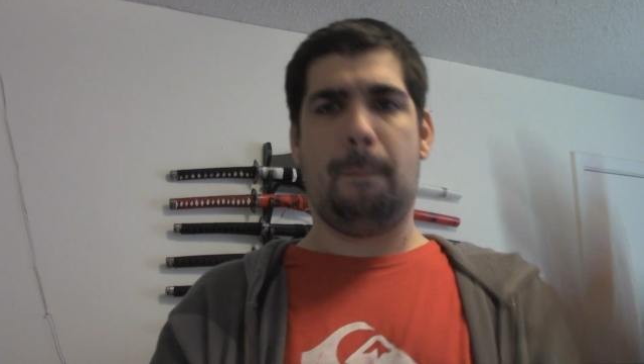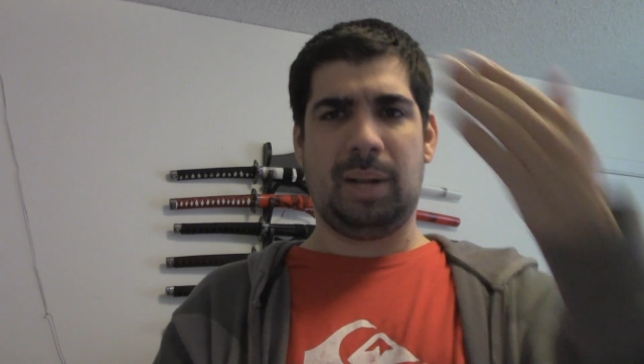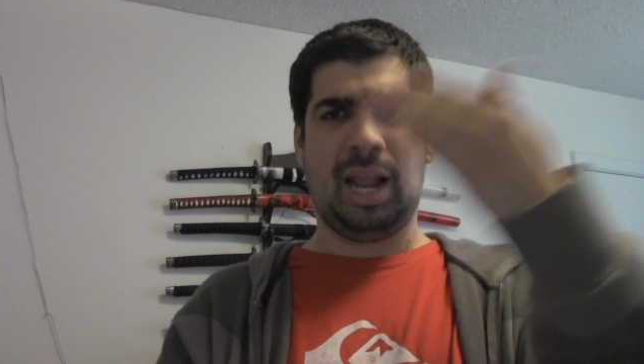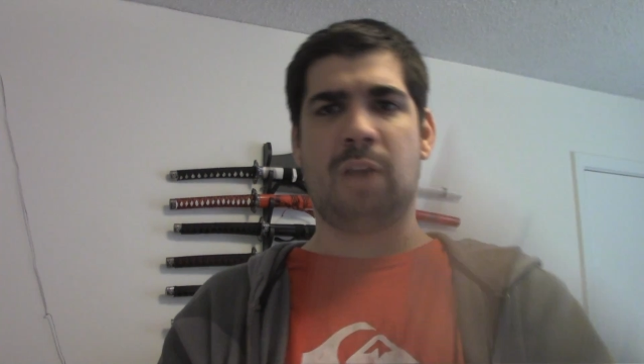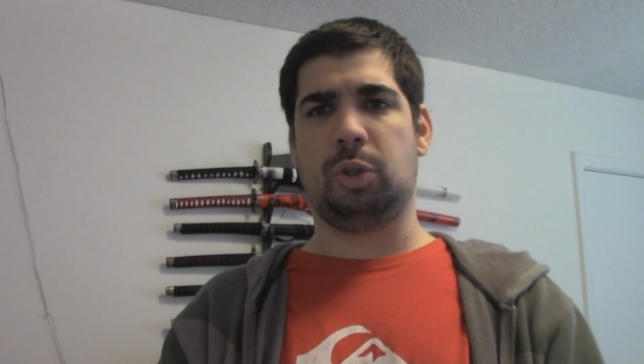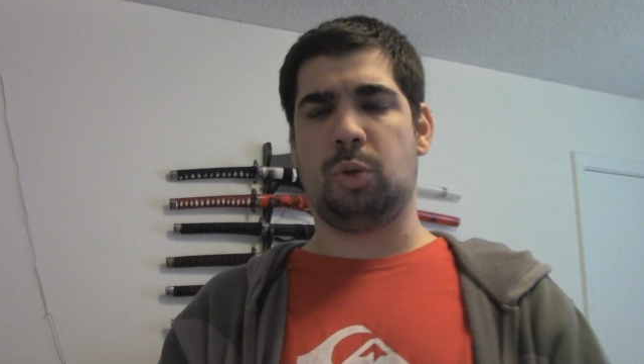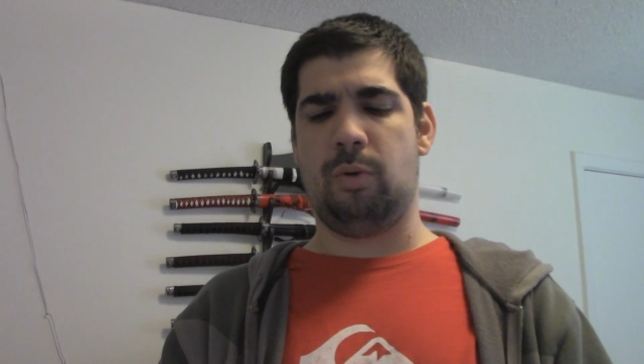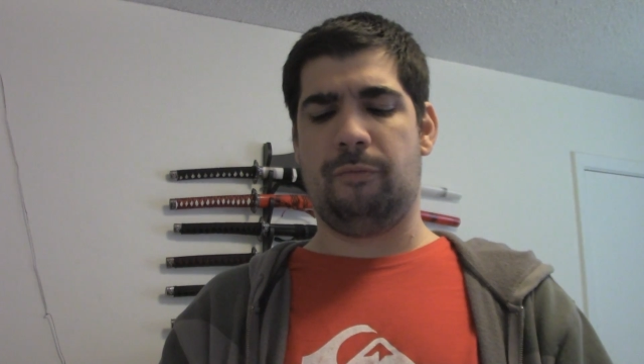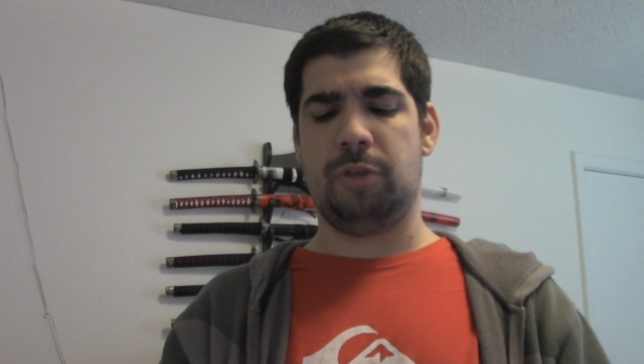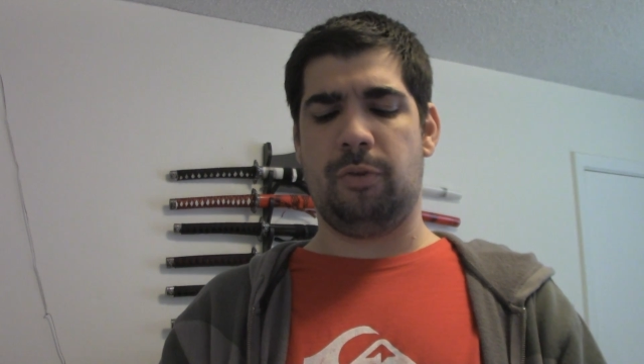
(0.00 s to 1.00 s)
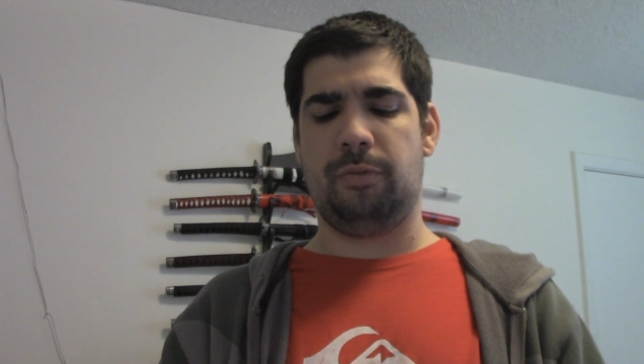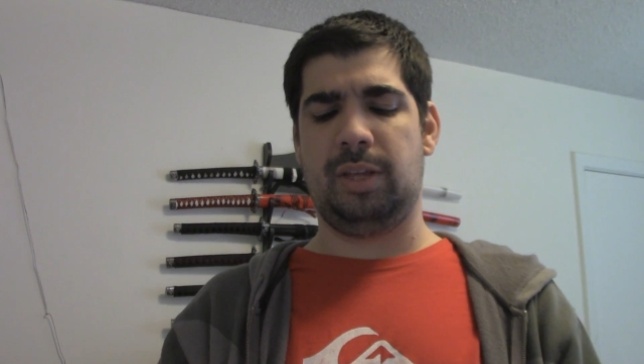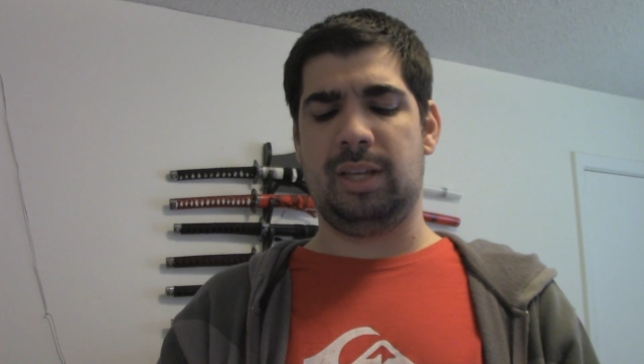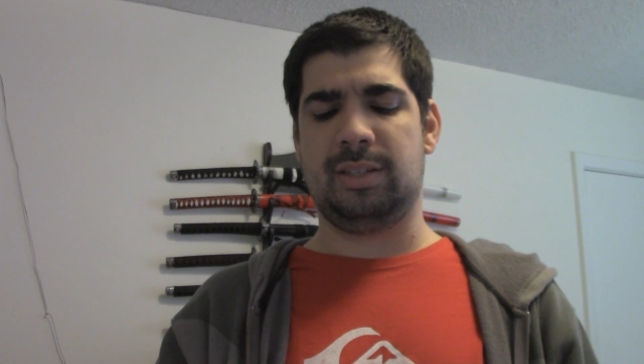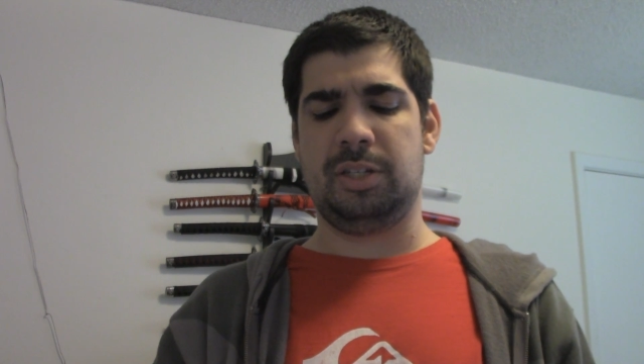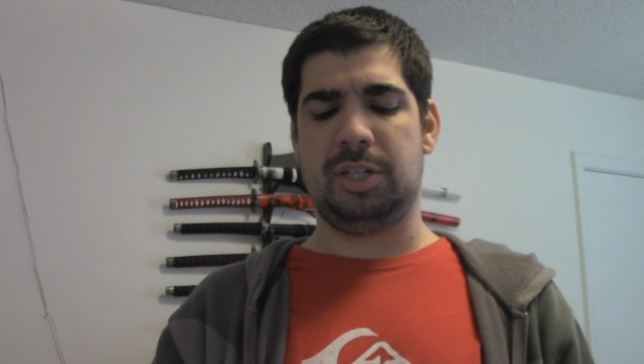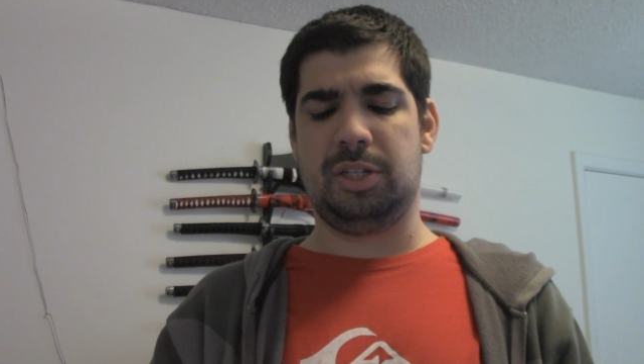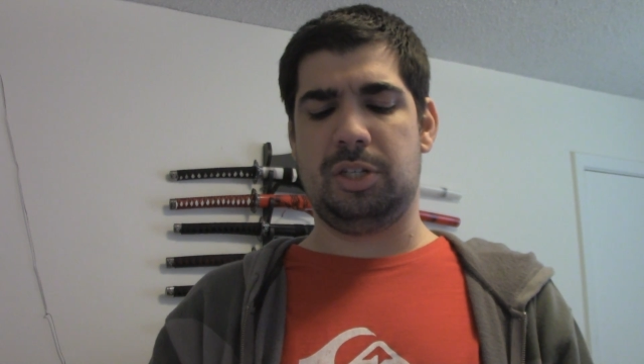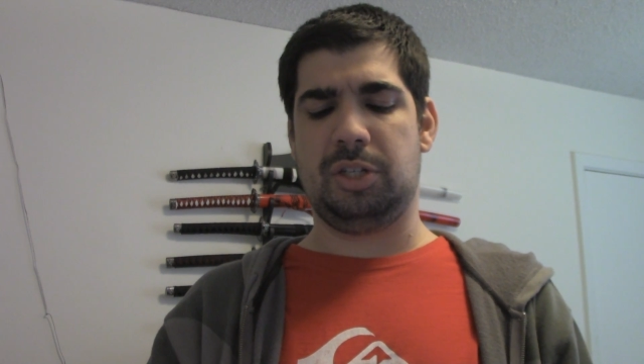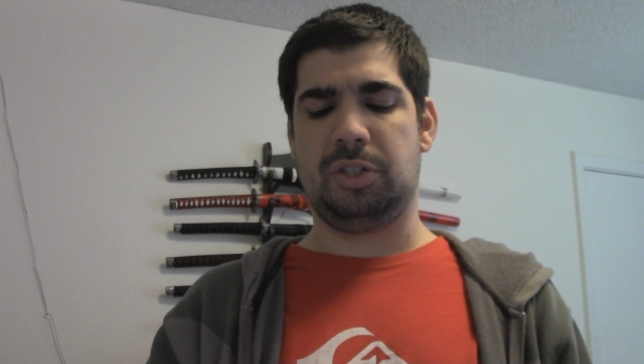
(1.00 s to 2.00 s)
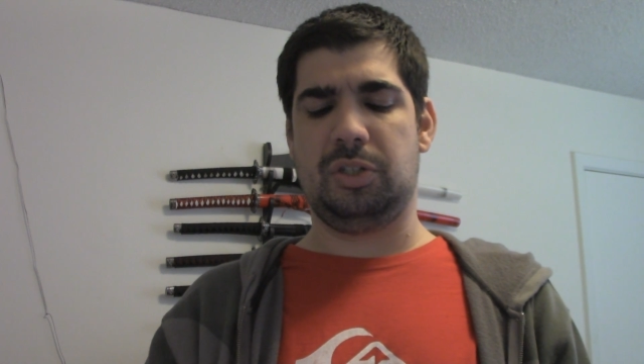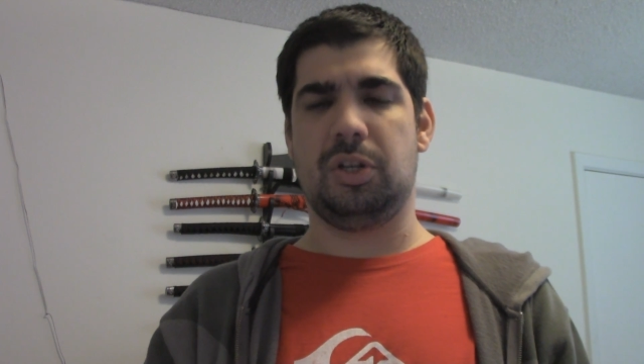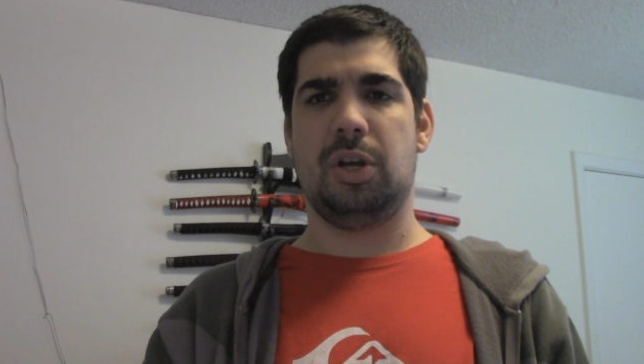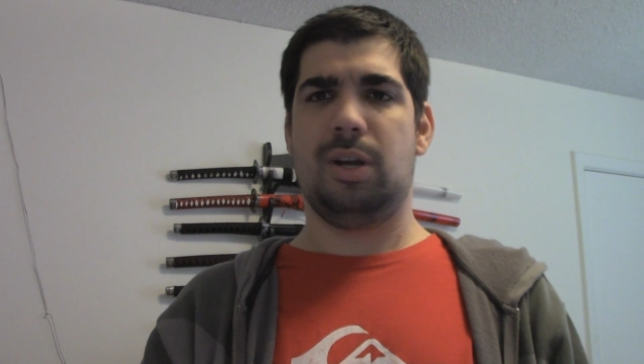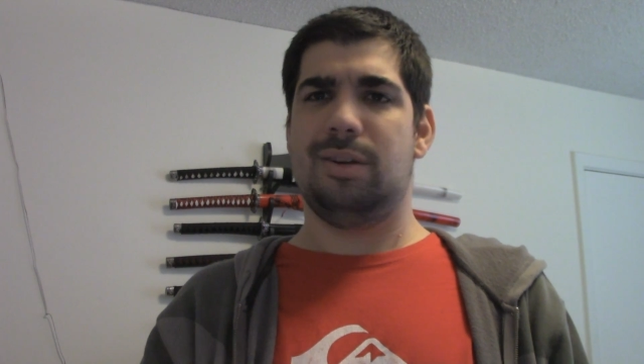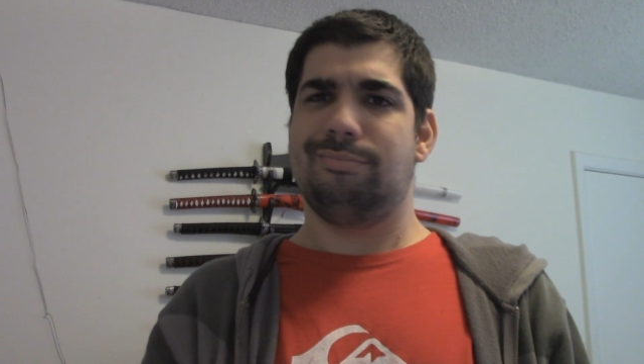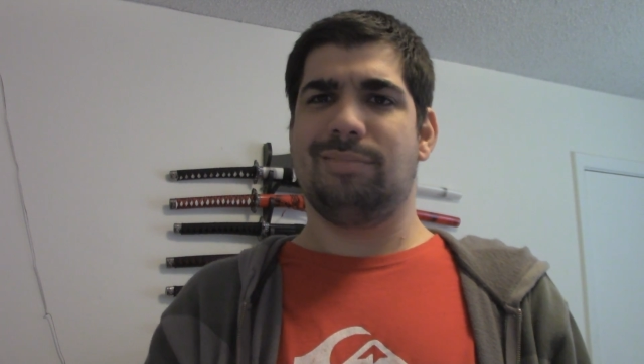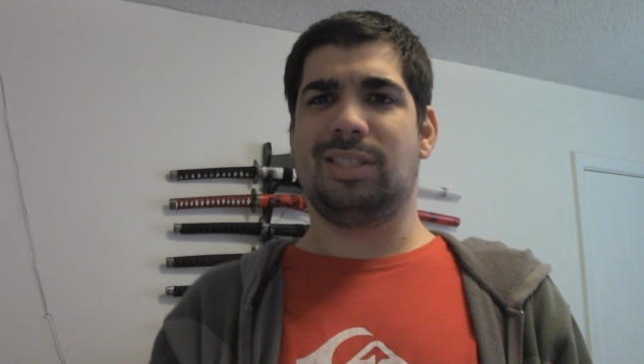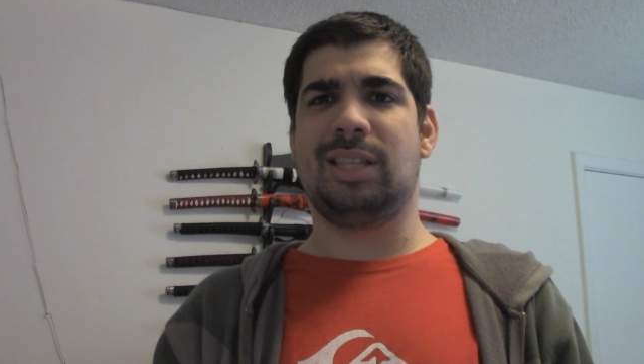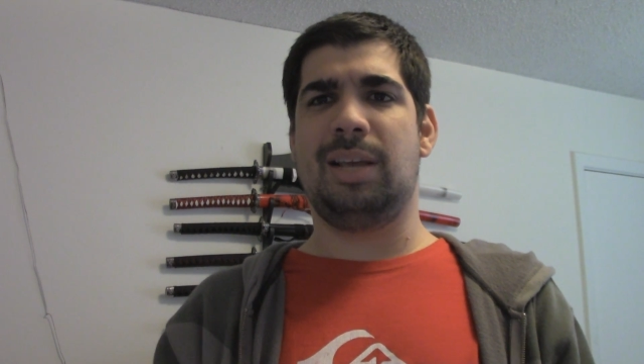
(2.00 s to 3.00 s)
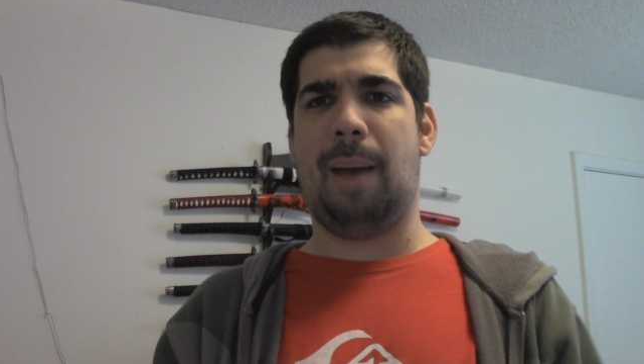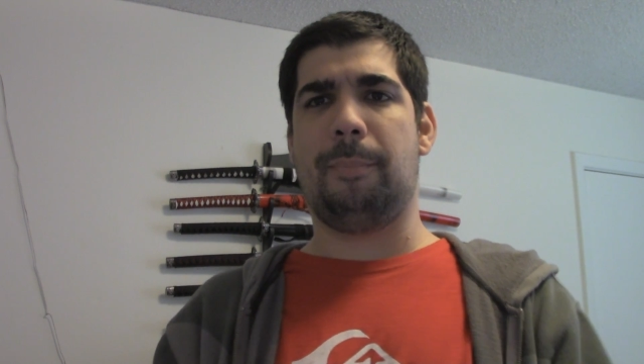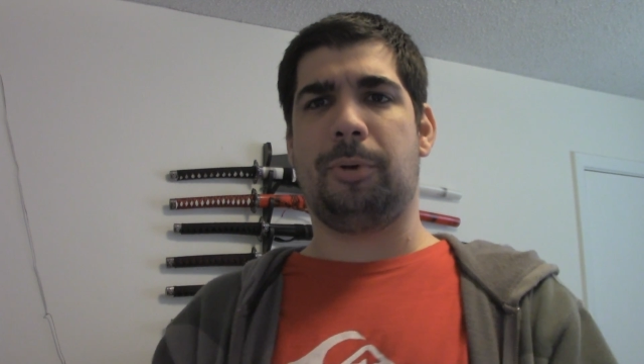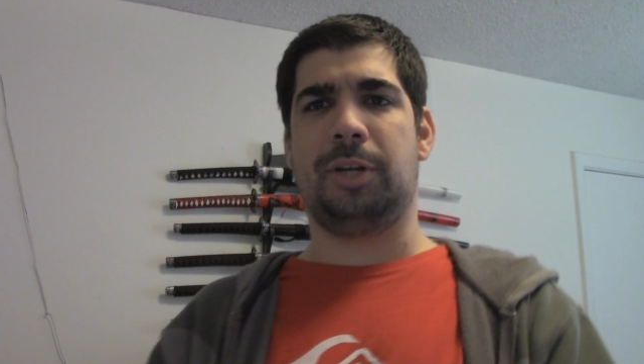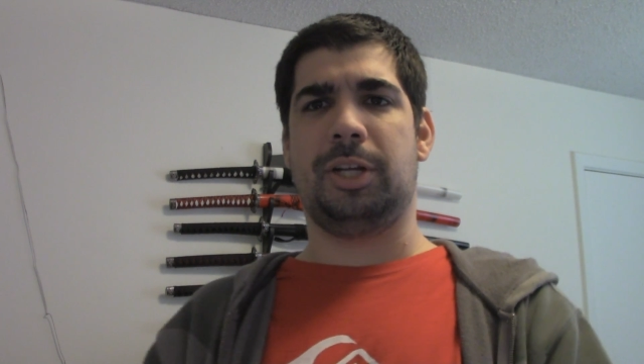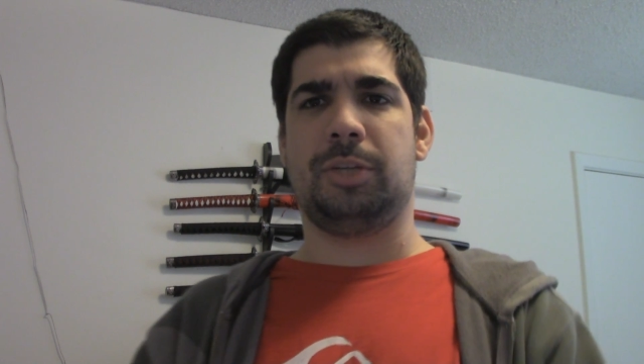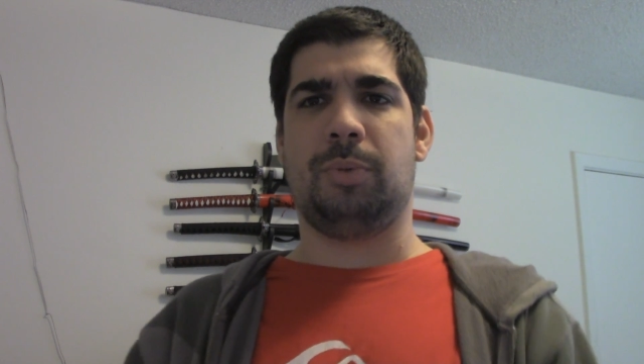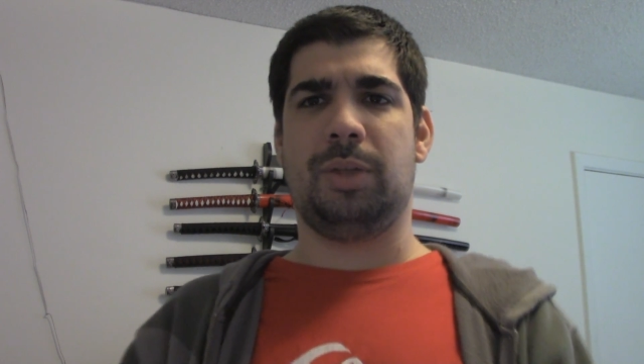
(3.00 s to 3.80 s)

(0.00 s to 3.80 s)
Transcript: plow through a few of these and just see my prediction